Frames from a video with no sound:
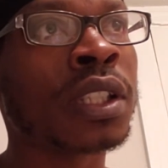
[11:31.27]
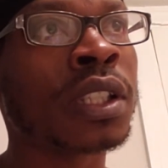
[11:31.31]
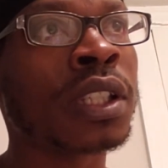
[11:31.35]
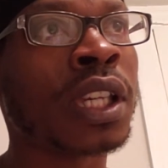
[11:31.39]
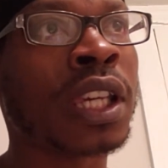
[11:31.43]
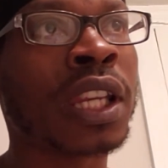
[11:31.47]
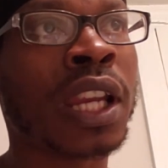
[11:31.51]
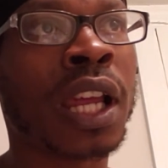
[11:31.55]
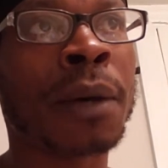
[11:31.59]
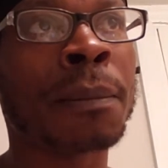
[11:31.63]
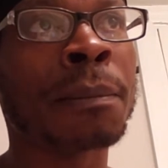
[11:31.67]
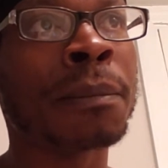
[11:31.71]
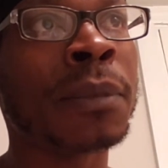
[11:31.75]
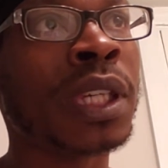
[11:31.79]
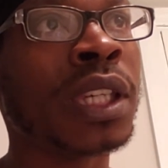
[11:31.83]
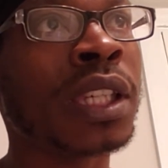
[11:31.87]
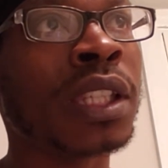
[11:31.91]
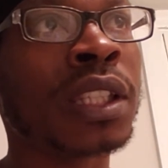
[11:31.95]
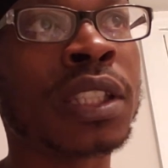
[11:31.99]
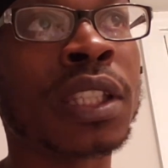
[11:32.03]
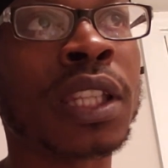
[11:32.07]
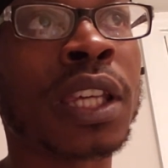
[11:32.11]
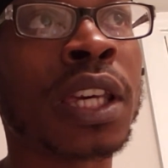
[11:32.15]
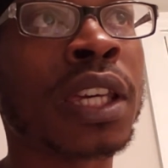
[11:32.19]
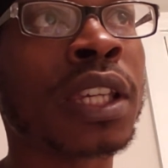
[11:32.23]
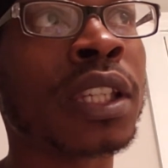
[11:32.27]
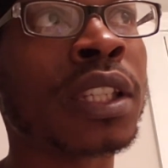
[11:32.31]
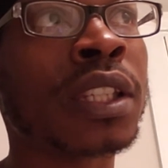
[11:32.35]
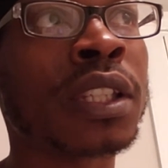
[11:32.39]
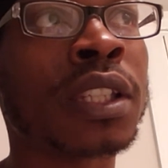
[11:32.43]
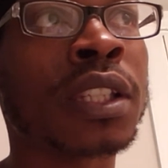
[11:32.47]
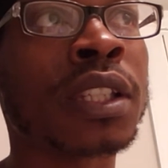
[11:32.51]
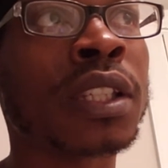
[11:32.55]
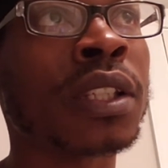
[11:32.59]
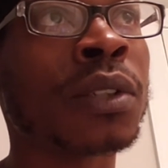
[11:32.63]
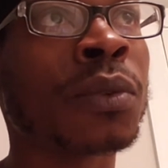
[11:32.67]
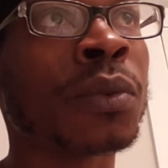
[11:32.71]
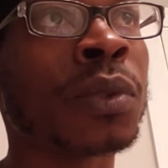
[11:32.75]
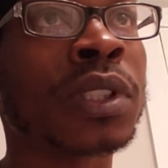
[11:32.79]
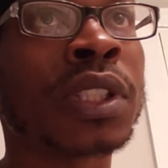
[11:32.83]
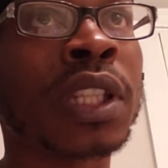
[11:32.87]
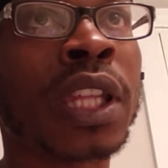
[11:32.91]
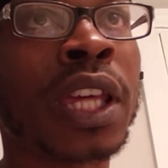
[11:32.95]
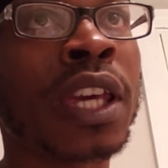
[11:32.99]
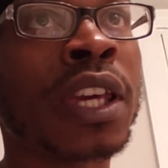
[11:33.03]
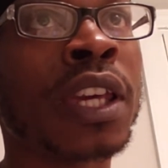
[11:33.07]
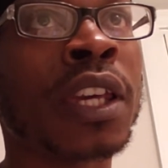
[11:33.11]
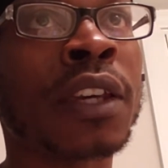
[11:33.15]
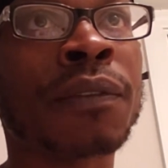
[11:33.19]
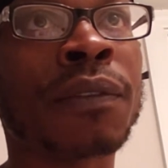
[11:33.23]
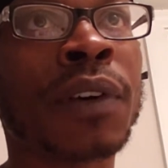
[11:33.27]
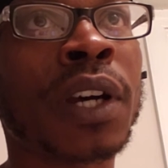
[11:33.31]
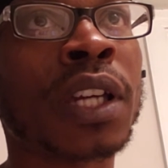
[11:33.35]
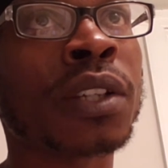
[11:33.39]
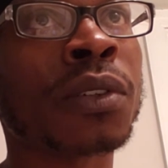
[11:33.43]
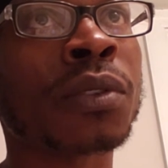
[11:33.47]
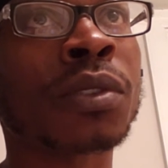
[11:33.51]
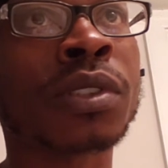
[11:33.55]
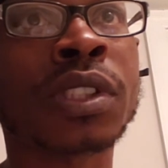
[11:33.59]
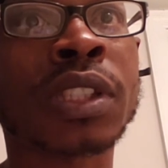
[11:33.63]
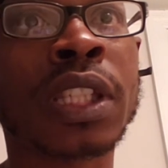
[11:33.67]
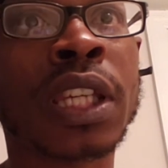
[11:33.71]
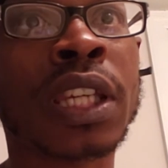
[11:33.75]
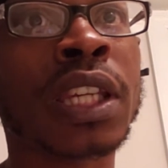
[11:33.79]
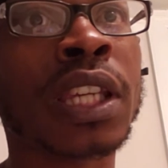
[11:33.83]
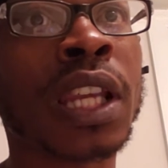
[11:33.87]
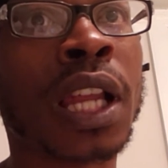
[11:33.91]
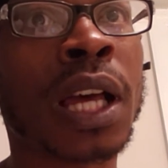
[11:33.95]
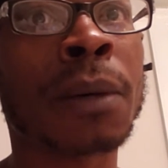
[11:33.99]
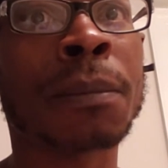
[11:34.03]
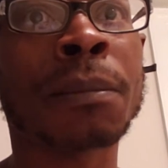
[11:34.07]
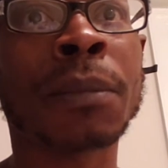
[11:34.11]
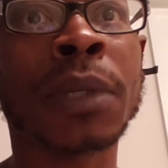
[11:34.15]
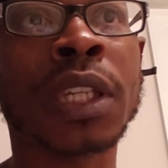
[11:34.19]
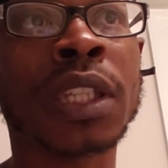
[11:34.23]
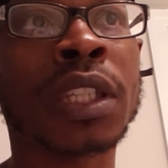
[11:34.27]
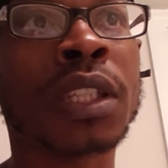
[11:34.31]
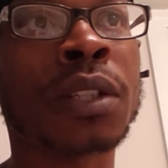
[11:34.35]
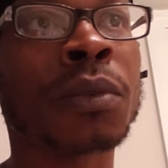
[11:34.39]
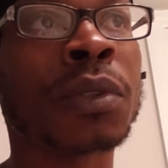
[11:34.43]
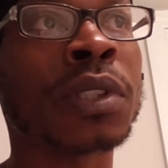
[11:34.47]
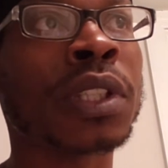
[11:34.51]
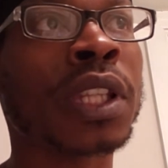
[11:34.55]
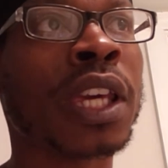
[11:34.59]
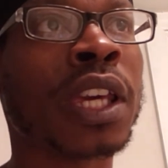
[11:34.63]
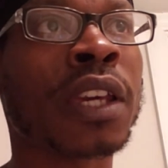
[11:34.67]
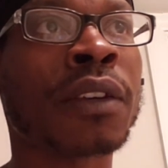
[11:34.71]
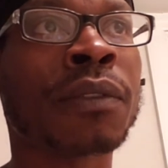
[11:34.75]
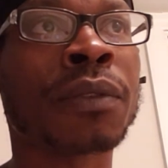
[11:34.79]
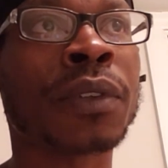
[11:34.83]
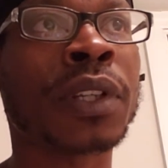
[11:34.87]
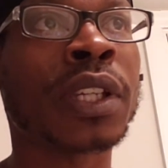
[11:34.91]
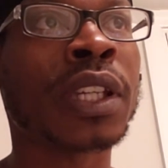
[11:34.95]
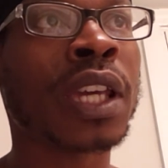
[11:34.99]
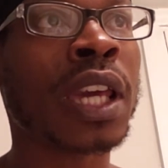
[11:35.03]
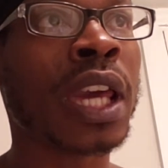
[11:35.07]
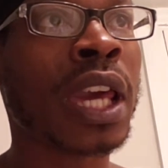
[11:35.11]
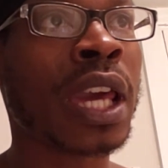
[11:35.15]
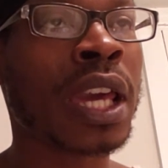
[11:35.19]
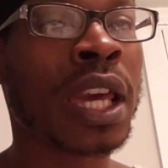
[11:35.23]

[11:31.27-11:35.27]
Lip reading: and I mean that with. If I don't say it, I mean it with every